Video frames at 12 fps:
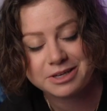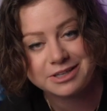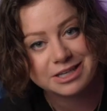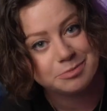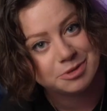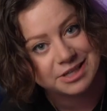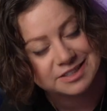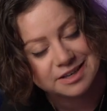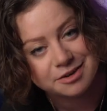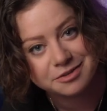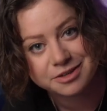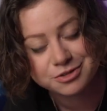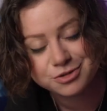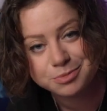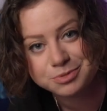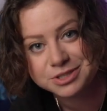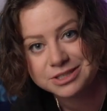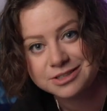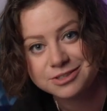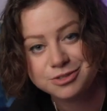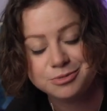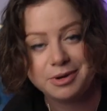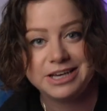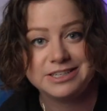but clickable links are in the description
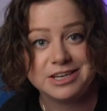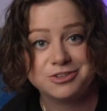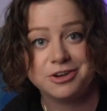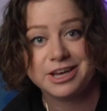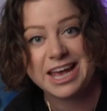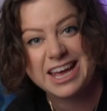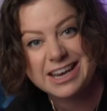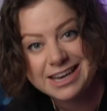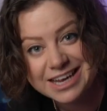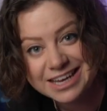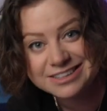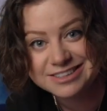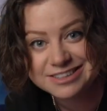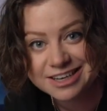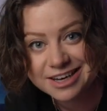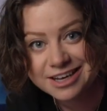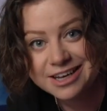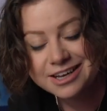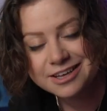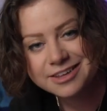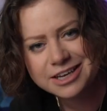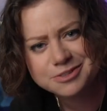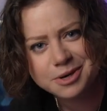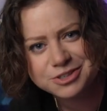to my TikTok and Insta.
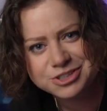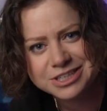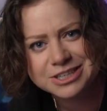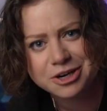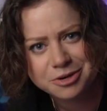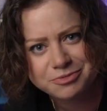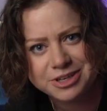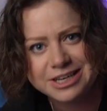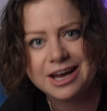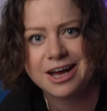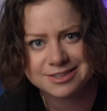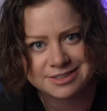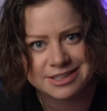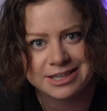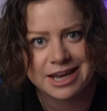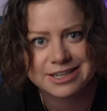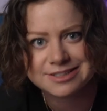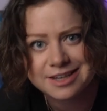Thanks for watching, and hopefully I'll see you next